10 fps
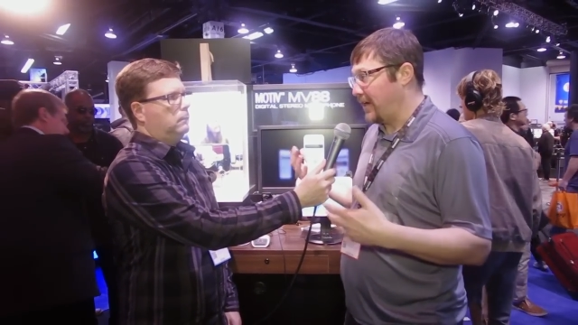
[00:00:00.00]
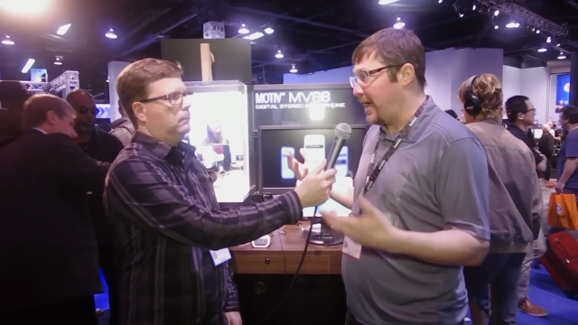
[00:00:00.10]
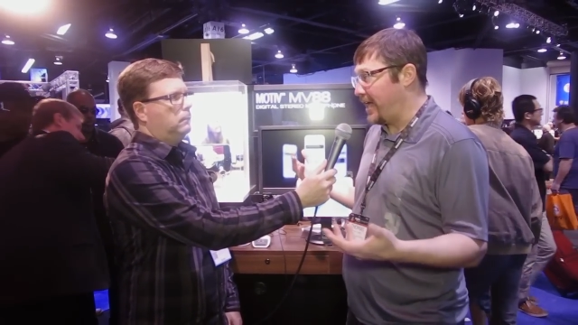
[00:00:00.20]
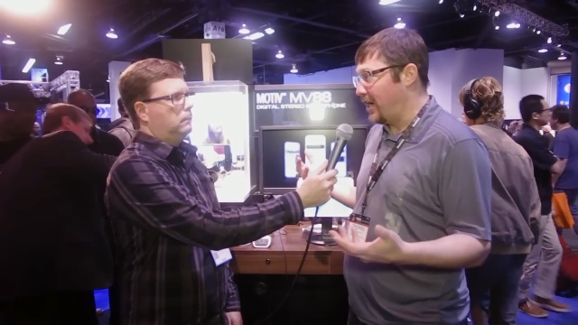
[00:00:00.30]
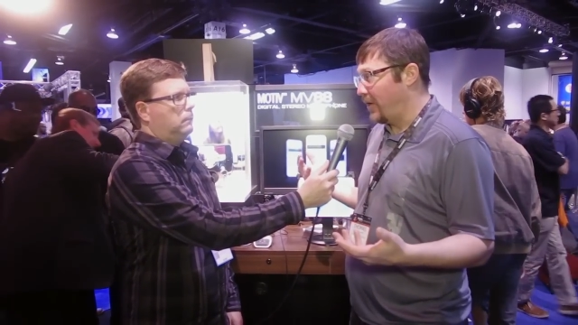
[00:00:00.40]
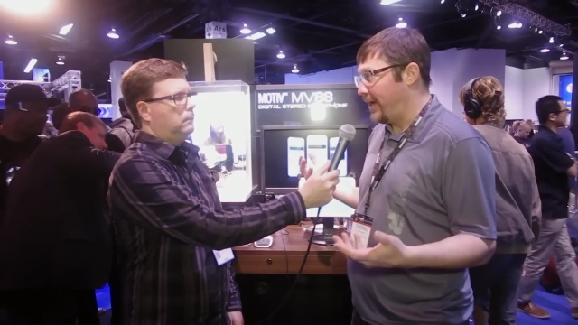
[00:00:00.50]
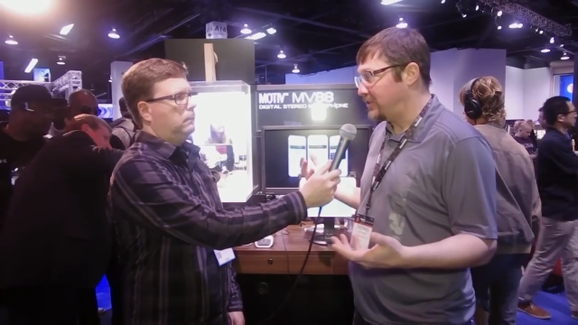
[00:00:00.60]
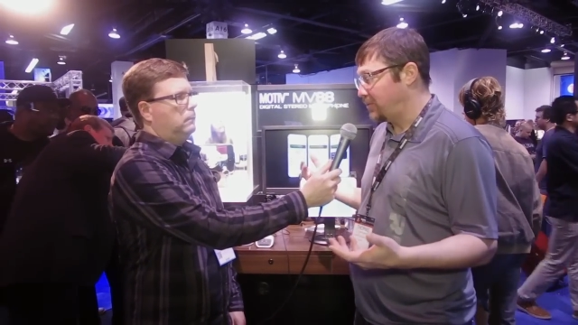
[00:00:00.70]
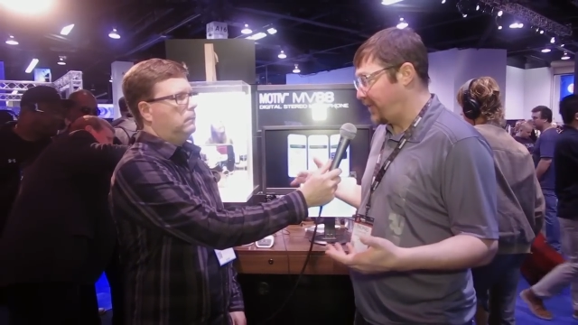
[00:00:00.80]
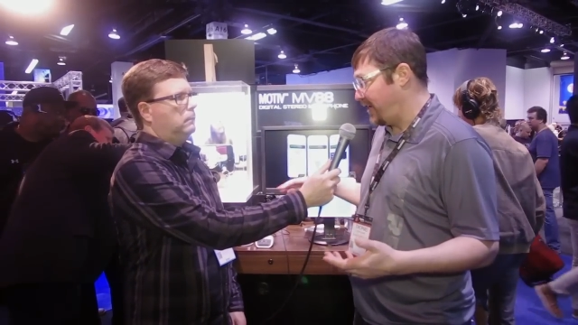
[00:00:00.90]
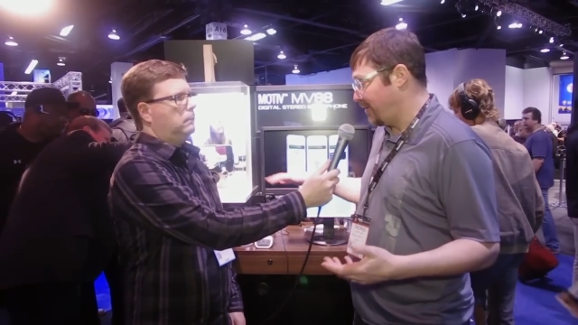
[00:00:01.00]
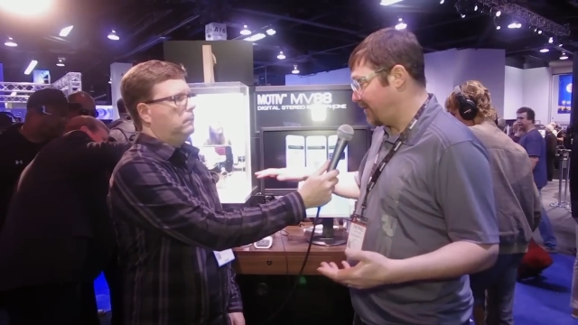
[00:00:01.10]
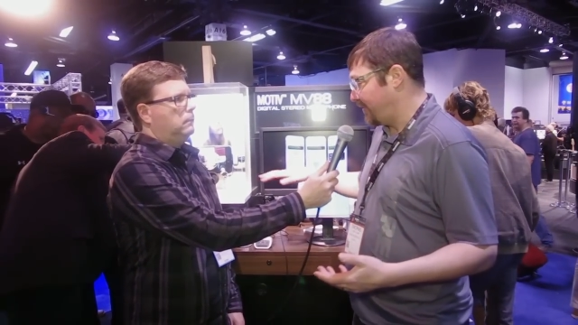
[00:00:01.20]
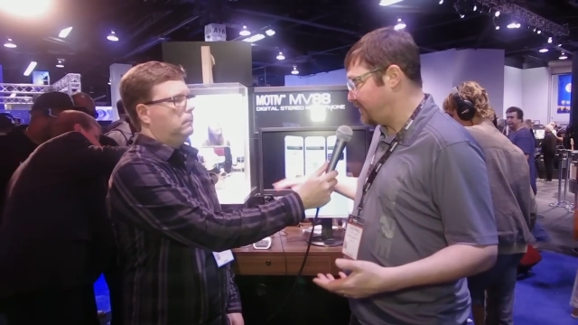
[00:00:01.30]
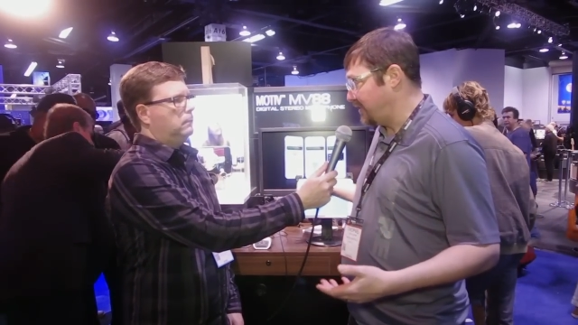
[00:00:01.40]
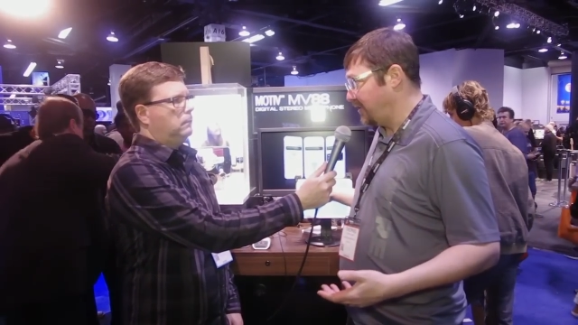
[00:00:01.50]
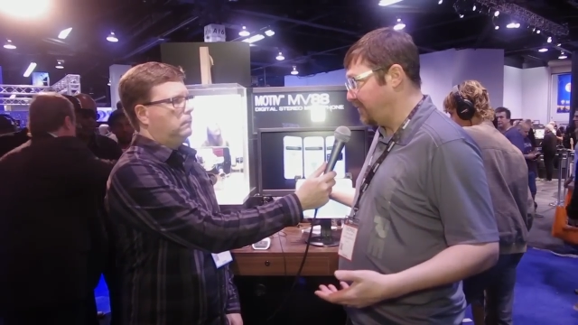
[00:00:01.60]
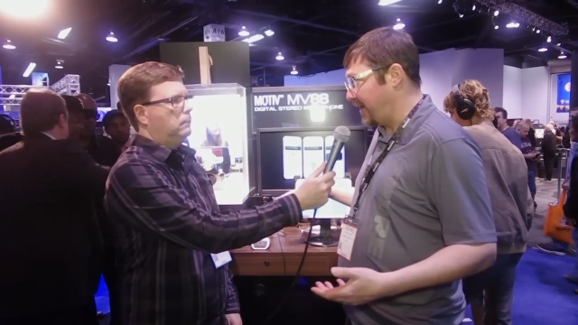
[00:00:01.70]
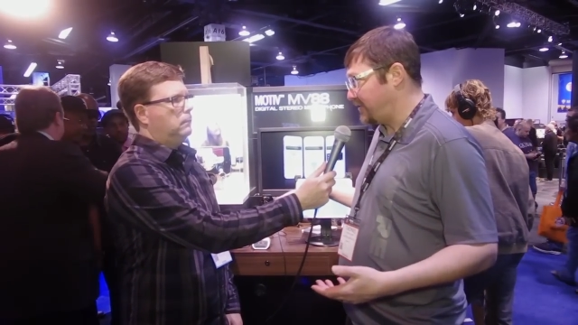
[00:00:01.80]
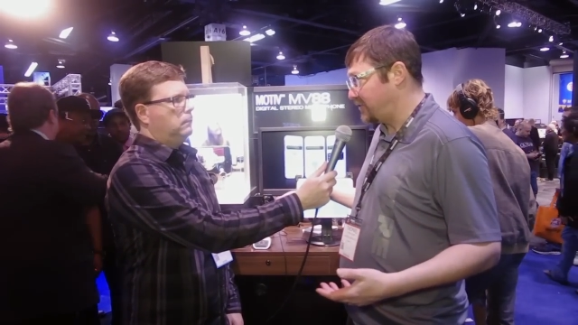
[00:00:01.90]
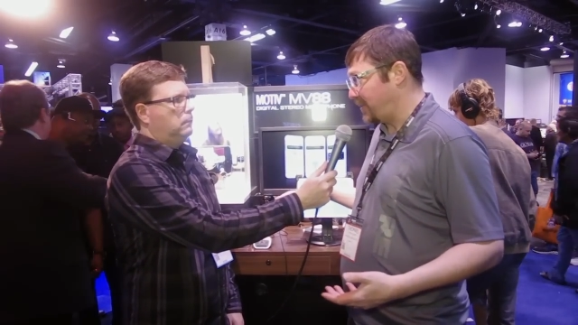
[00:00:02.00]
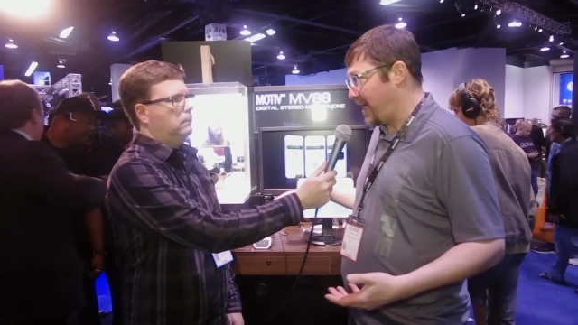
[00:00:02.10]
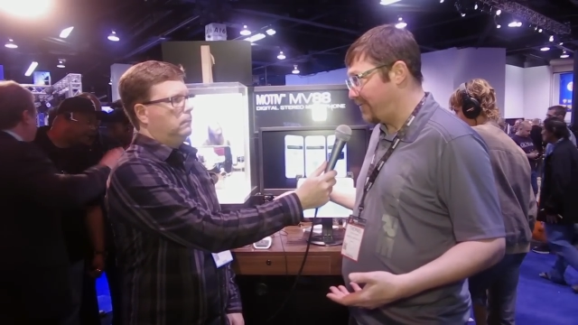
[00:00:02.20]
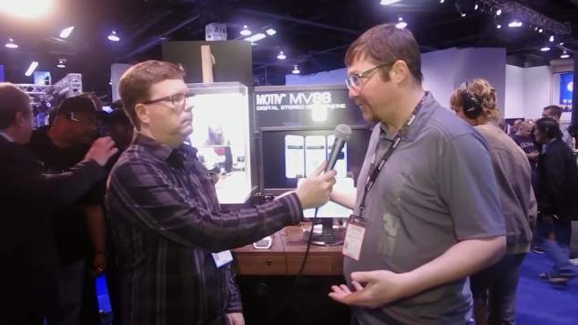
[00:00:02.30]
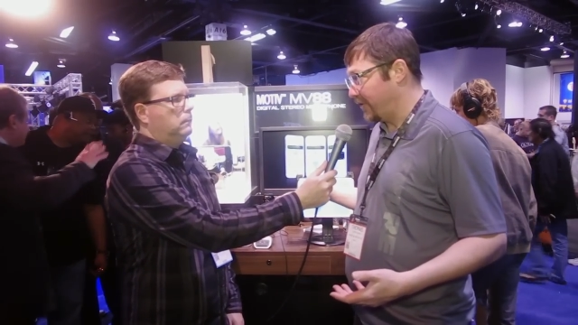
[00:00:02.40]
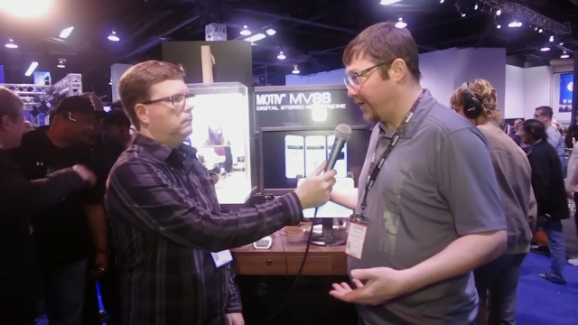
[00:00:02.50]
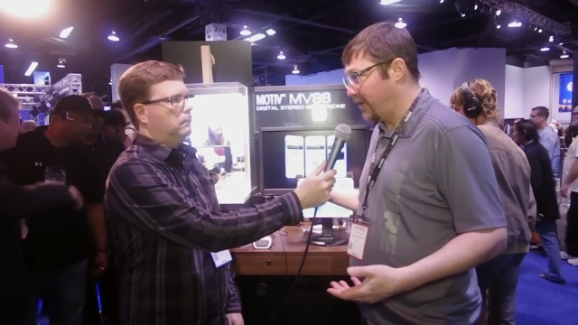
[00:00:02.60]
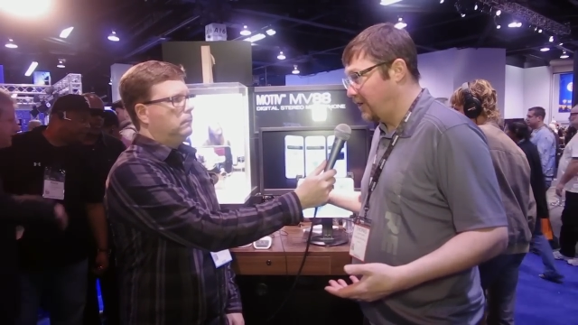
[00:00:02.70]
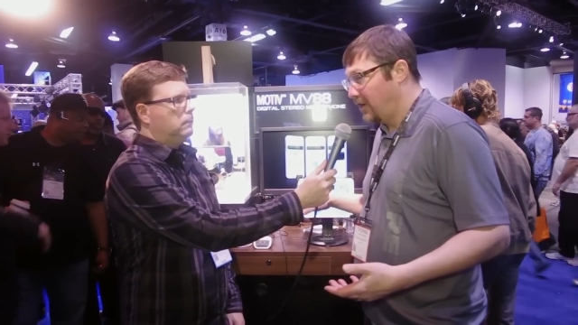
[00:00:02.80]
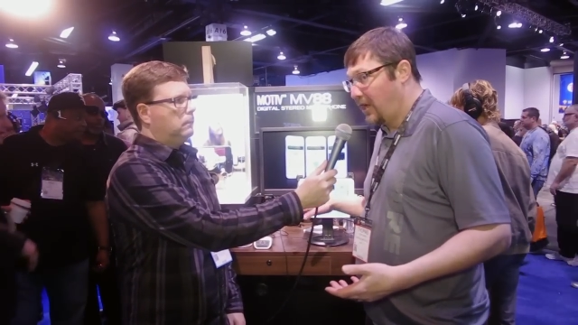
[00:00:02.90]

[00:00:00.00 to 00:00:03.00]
Speaker 1: or iOS with any one of these little devices we have over here.